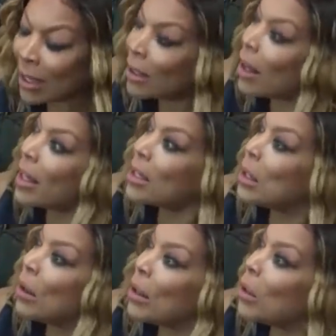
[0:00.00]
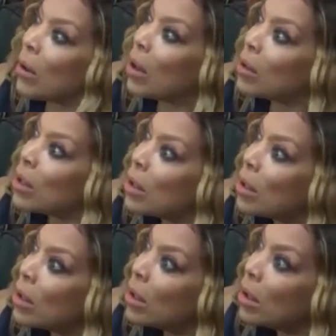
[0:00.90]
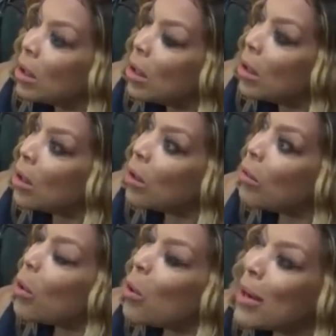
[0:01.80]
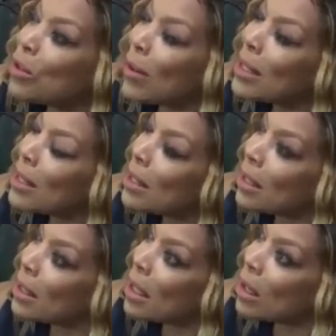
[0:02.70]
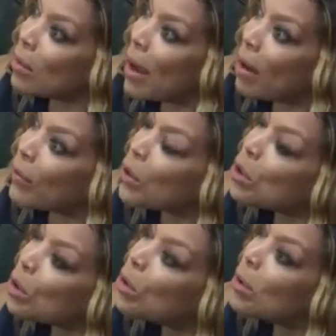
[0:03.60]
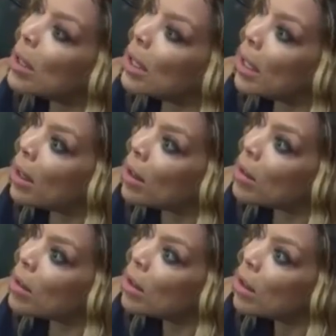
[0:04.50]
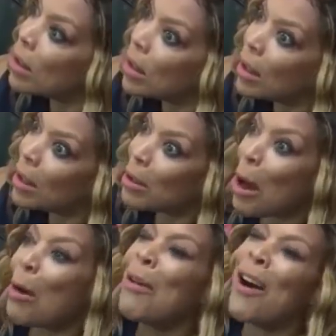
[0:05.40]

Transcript: like the luckiest girl in the world. Yeah. Who who has dresses sitting around for two years? Morel. That, oh,